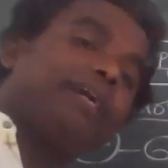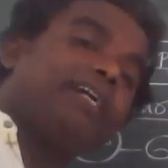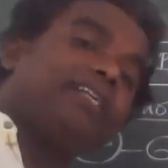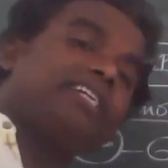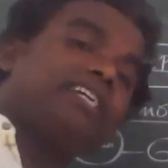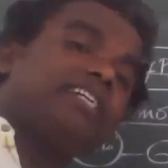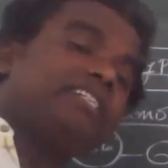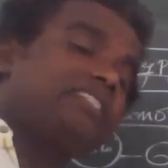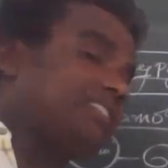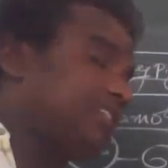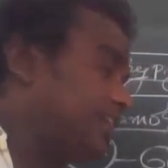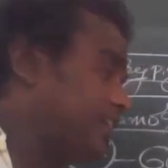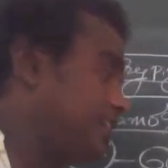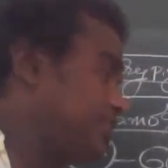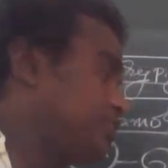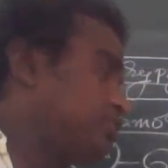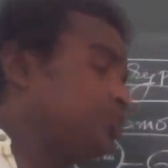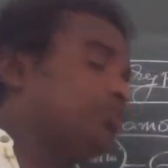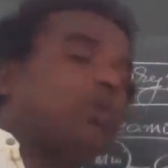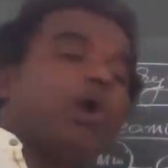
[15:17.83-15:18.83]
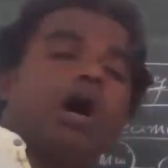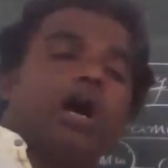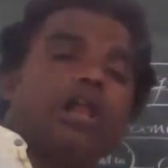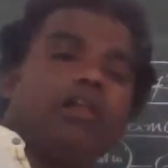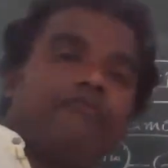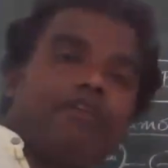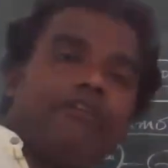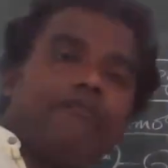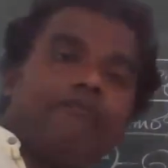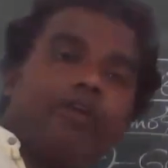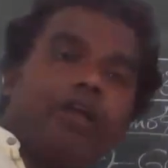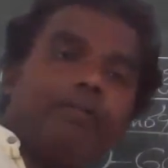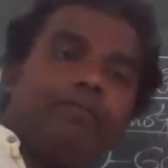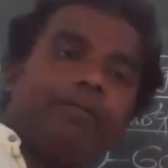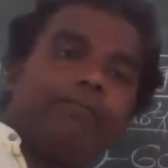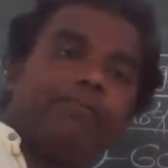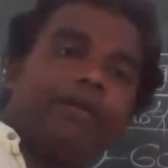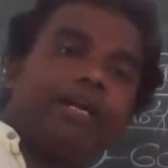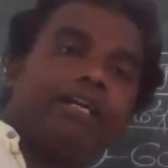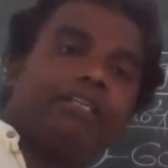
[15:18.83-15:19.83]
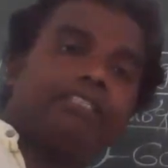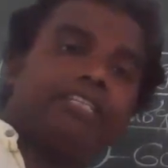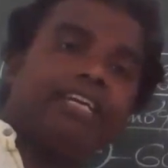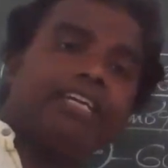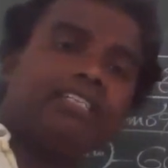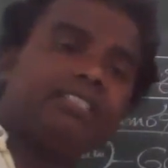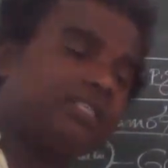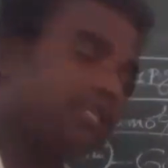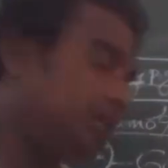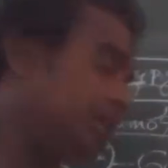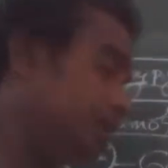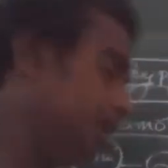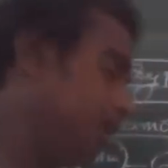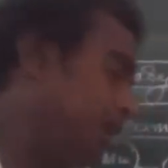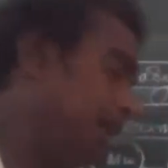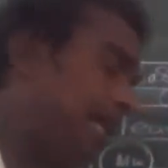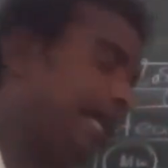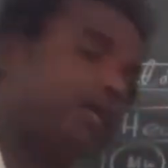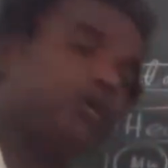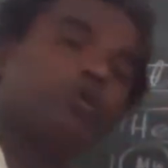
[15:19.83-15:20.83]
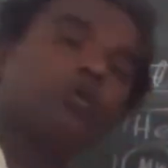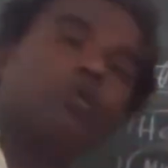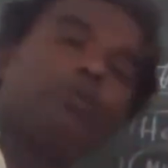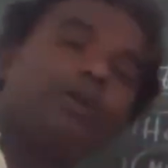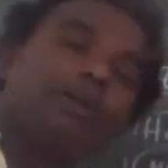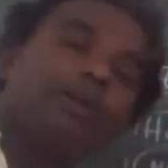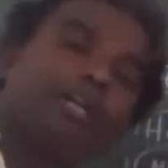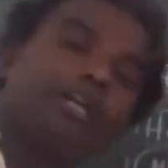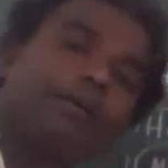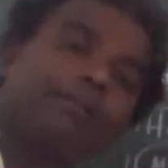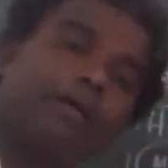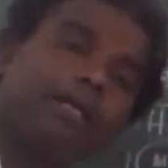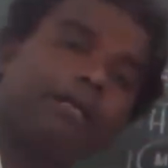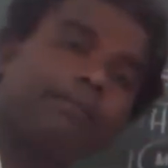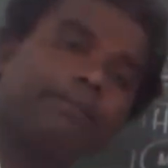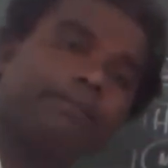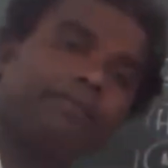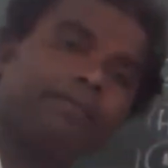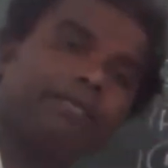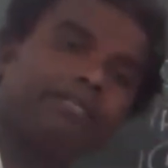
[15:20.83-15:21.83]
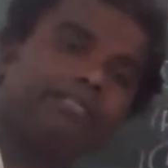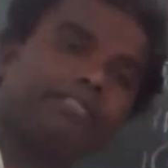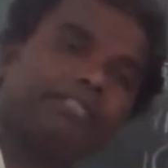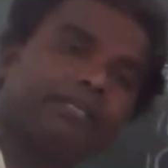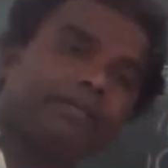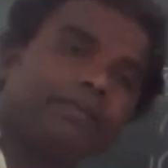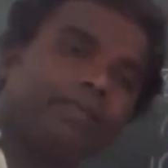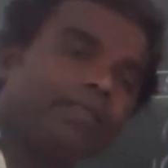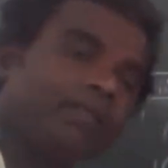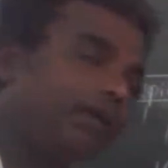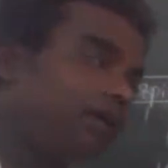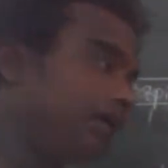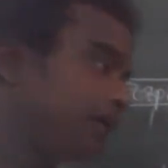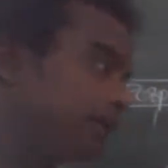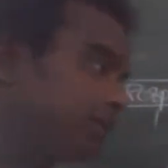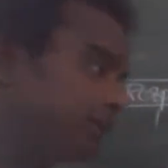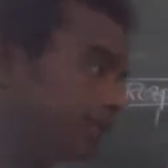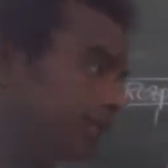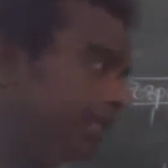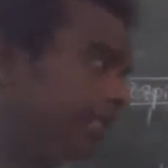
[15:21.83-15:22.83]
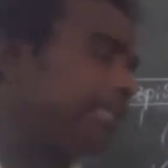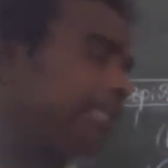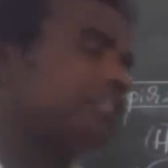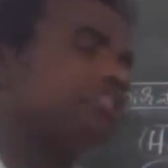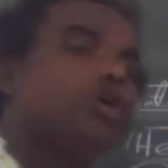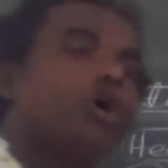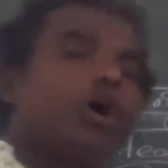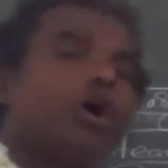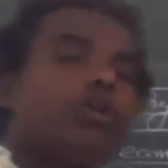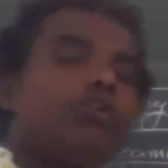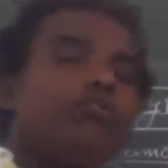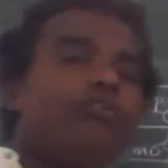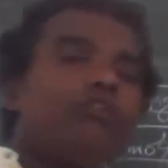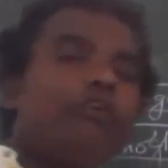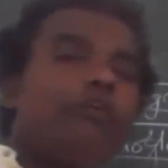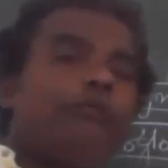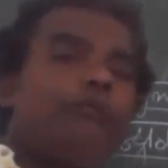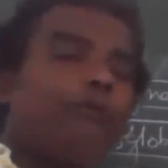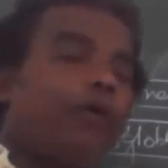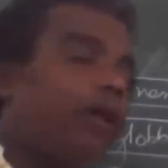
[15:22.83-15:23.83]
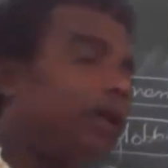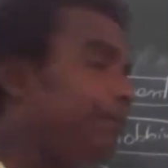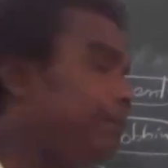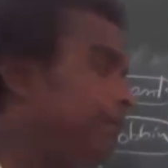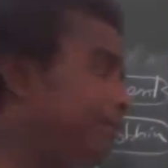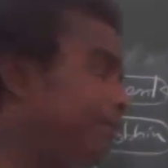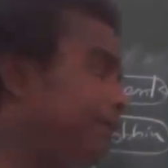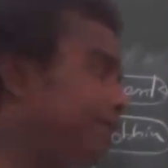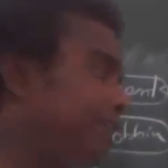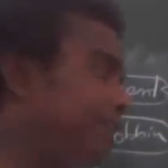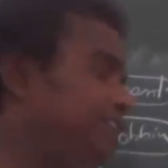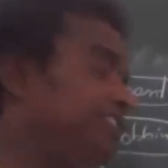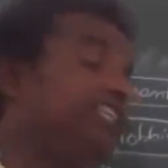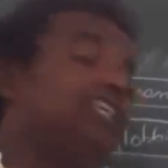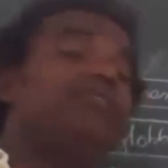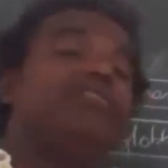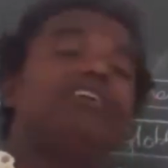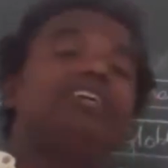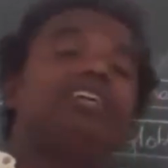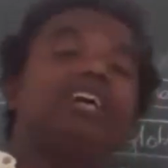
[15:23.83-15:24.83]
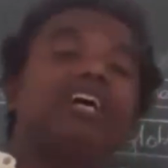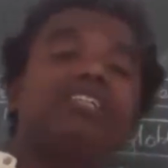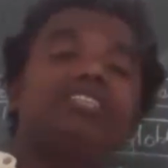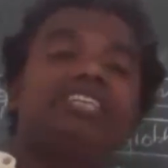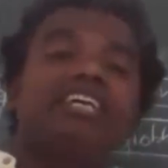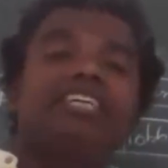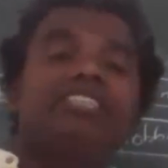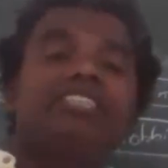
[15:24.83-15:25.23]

chains, that is 2 alpha polypeptide chains and 2 beta polypeptide chains. Each alpha polypeptide chain which contains